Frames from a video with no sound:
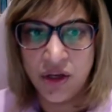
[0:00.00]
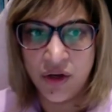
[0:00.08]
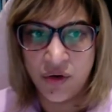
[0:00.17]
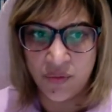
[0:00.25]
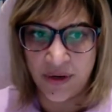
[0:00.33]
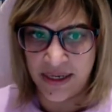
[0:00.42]

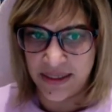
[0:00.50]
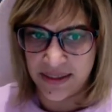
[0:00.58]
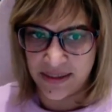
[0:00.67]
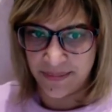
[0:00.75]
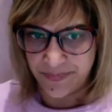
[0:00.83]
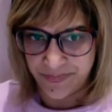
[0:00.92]
Right,
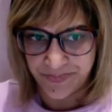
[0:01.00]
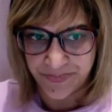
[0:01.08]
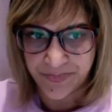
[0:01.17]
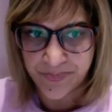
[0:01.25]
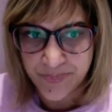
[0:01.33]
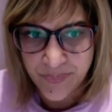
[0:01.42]

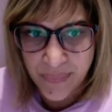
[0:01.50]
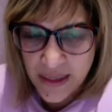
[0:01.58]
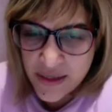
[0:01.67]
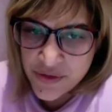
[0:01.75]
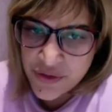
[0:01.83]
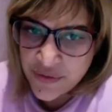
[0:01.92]

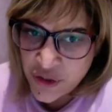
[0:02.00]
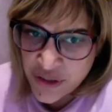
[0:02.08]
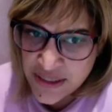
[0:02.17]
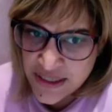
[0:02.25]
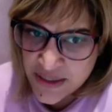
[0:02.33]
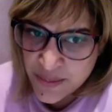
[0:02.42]
so I got
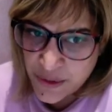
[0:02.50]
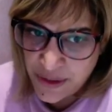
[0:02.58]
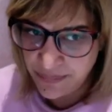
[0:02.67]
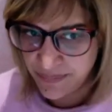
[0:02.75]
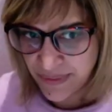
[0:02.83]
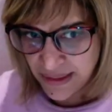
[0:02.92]
to this point
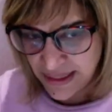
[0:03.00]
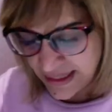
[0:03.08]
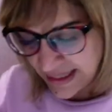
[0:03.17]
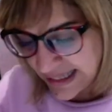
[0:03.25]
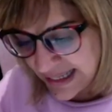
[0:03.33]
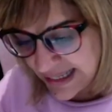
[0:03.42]

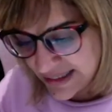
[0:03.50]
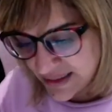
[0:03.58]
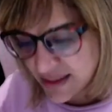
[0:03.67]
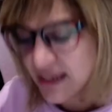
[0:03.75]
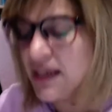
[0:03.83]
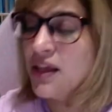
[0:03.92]

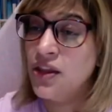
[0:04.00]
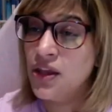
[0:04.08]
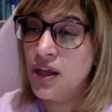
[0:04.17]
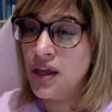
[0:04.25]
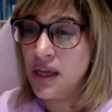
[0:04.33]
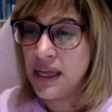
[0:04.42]
and
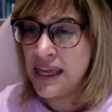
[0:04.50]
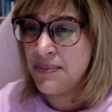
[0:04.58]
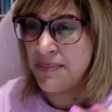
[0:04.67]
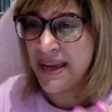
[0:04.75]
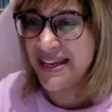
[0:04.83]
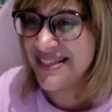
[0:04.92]
it
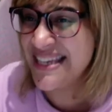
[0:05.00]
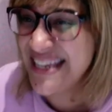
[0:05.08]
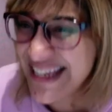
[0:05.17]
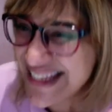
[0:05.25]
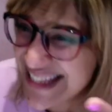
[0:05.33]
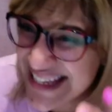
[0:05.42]
makes it
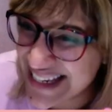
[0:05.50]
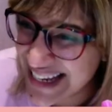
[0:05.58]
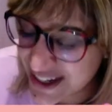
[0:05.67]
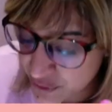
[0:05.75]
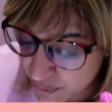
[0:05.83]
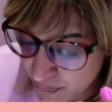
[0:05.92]
easier
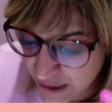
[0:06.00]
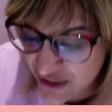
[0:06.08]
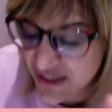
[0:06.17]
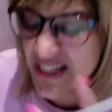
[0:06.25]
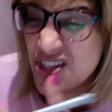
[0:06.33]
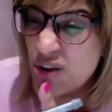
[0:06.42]
now
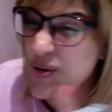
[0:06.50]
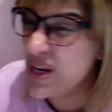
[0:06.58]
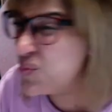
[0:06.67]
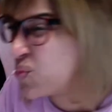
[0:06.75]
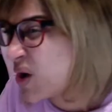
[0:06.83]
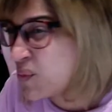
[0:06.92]
because there's only
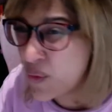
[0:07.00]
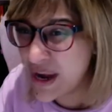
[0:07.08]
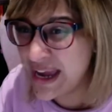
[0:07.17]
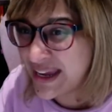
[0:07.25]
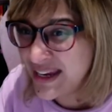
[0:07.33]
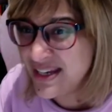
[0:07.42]
one
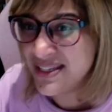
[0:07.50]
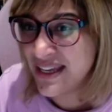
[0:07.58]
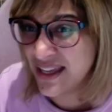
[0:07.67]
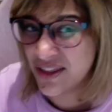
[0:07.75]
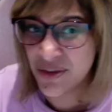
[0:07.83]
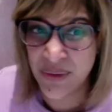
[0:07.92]
way to
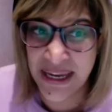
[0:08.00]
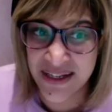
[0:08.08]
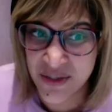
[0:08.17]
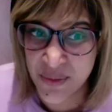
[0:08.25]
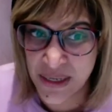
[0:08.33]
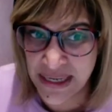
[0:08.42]
get 3x
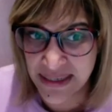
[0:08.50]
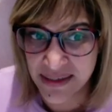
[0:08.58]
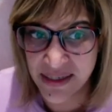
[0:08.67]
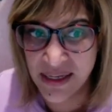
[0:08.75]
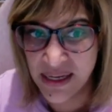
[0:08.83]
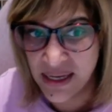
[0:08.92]
squared.
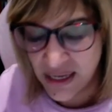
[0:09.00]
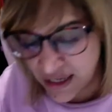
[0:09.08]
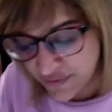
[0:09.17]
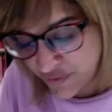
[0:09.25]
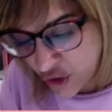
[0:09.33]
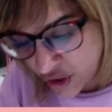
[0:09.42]

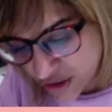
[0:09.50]
I've got